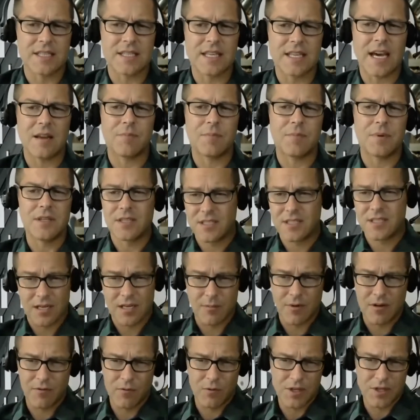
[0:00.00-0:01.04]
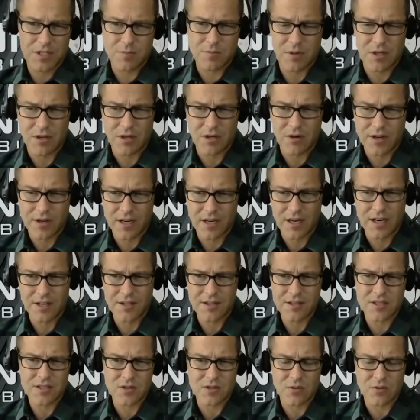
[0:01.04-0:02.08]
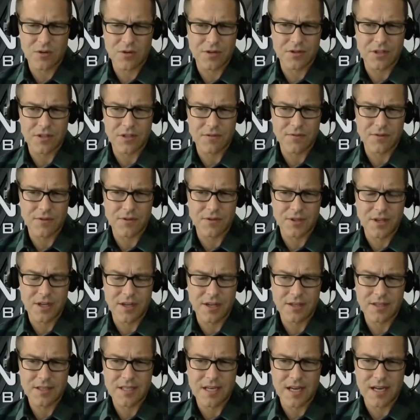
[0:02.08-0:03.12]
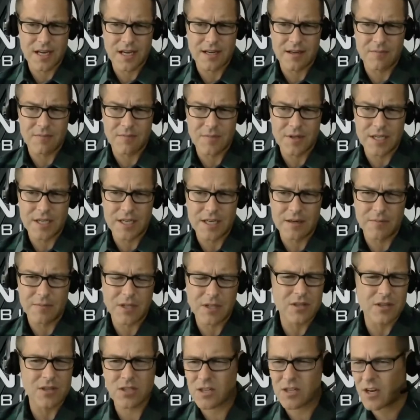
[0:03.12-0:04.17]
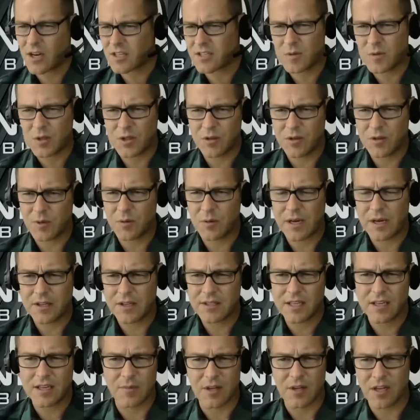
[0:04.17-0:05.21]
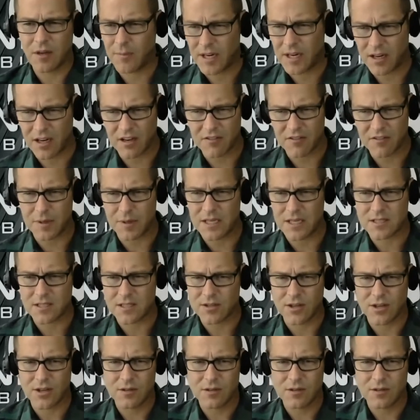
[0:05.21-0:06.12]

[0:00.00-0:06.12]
that been some of what's been going on historically for a long time? Can you just talk to me a little bit about that? Am I off base at all?